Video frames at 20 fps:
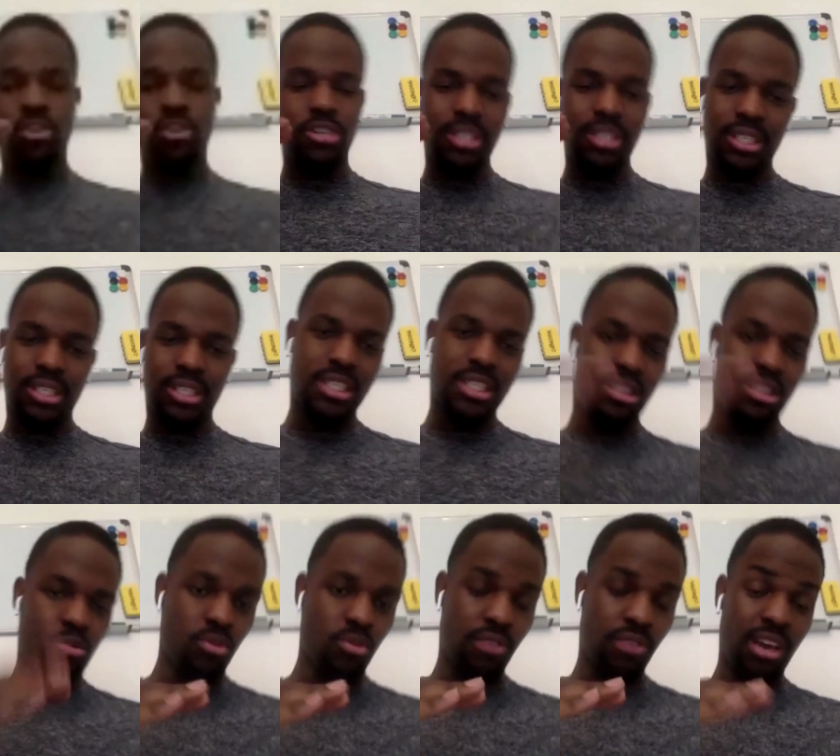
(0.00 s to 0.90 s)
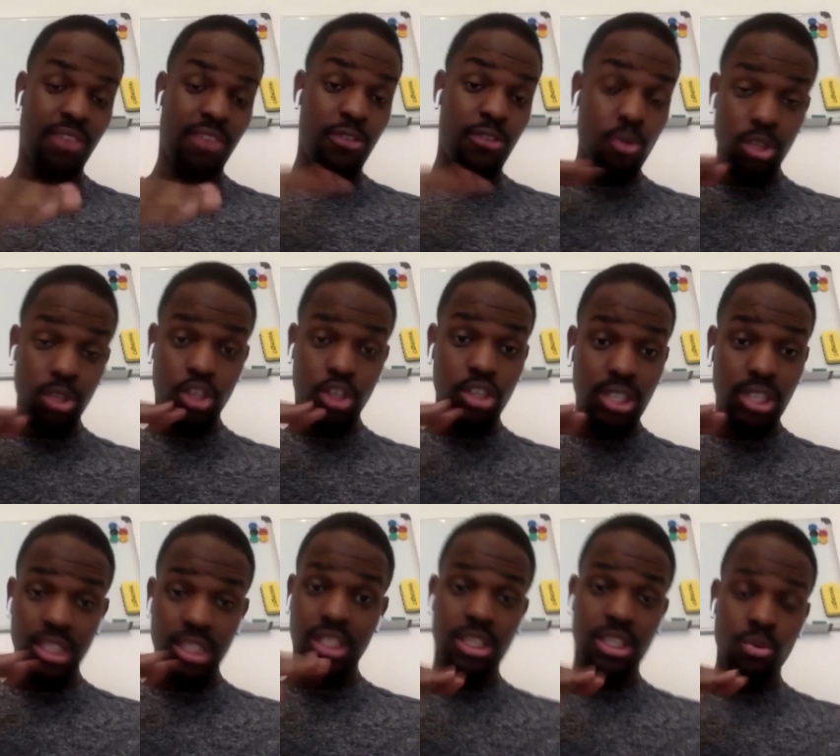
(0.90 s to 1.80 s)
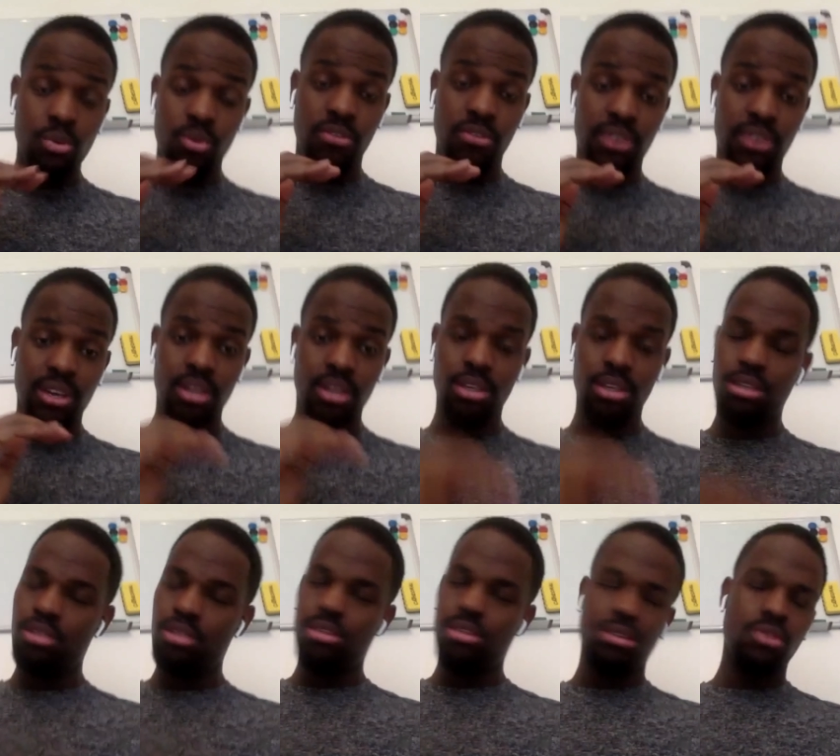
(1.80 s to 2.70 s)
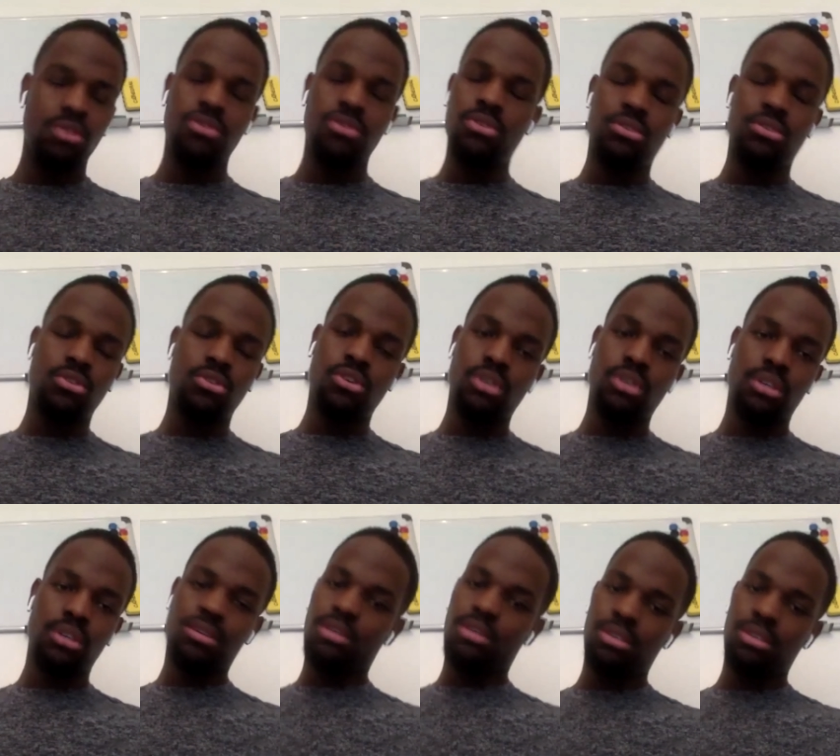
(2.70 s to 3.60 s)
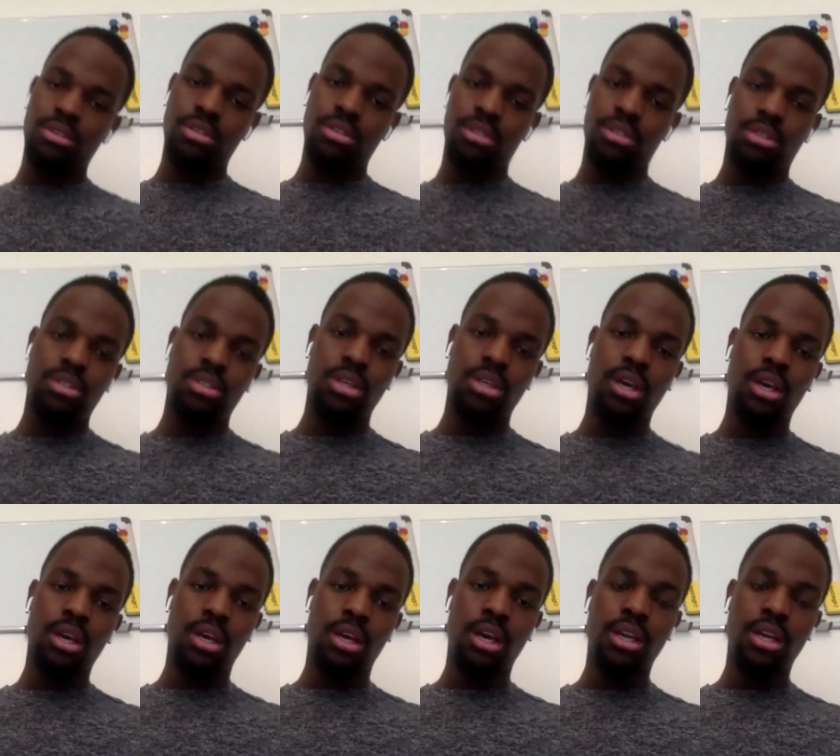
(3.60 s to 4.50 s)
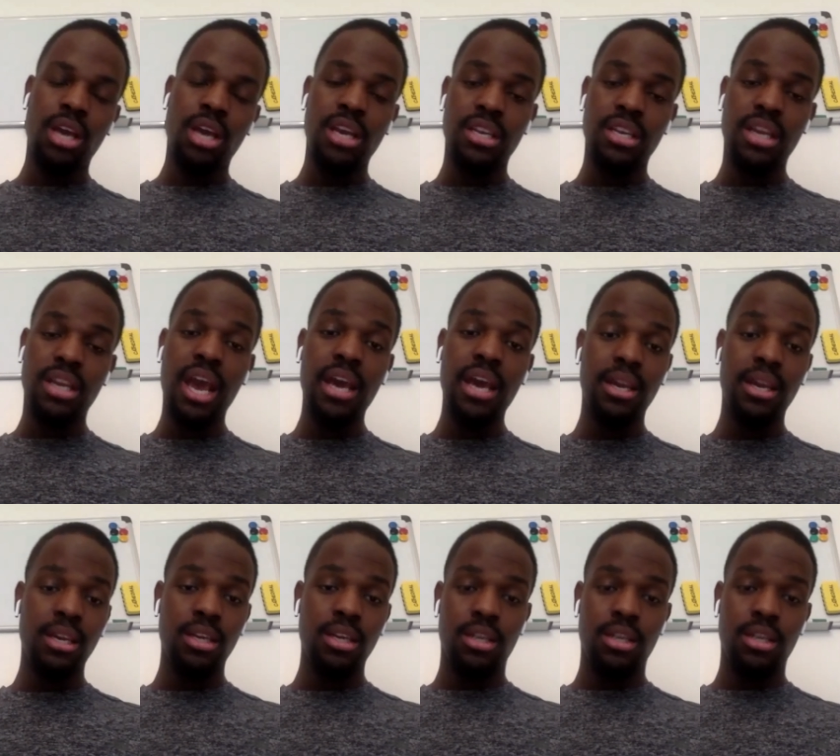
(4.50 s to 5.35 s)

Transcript: consistent with it. If he was consistent with it, good God, yeah, yeah. Right. Then then